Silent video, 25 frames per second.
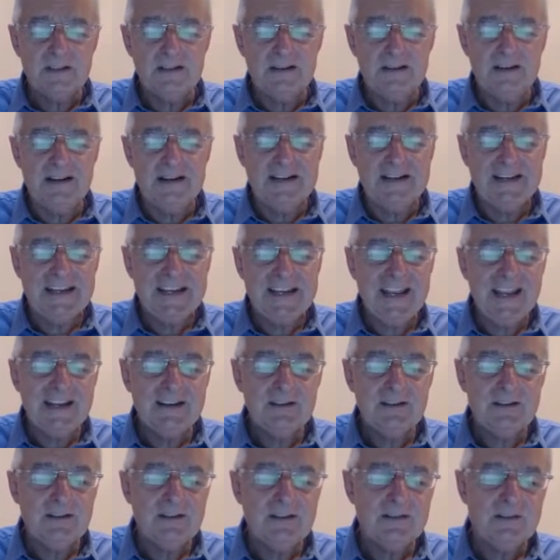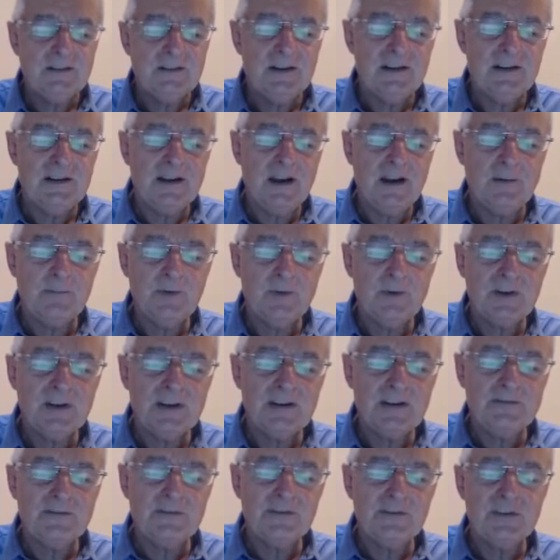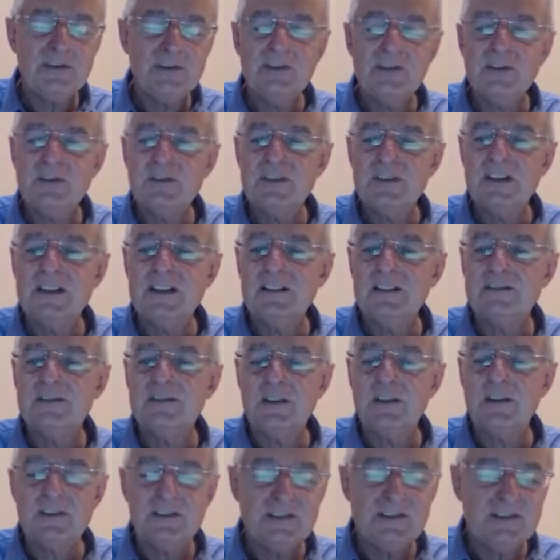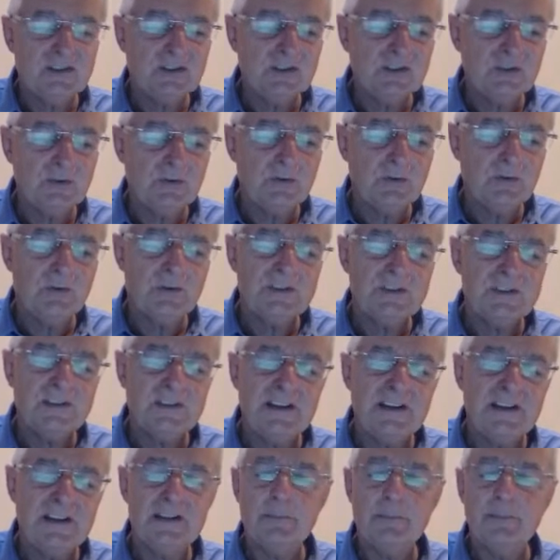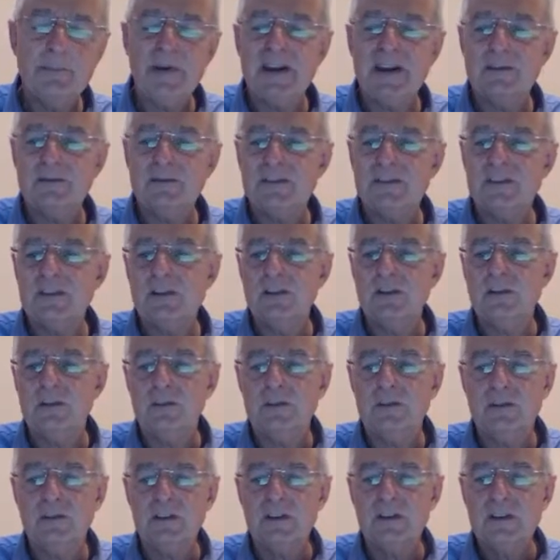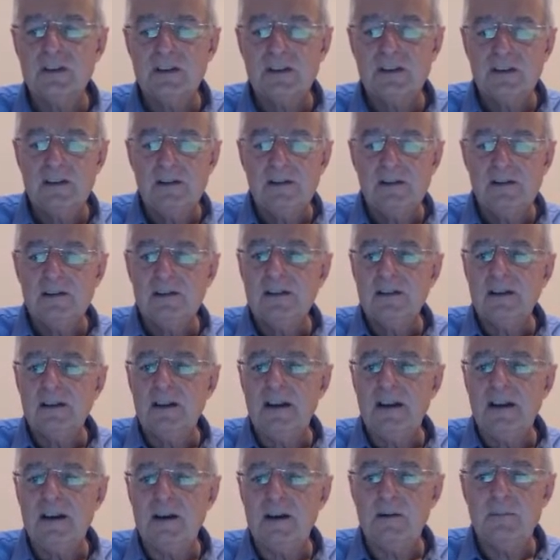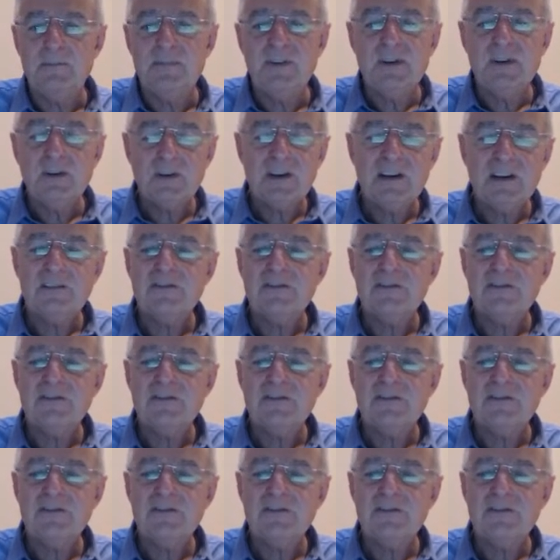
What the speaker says: again, I'm looking for the New Zealand dollar to short and the pound to long. Be looking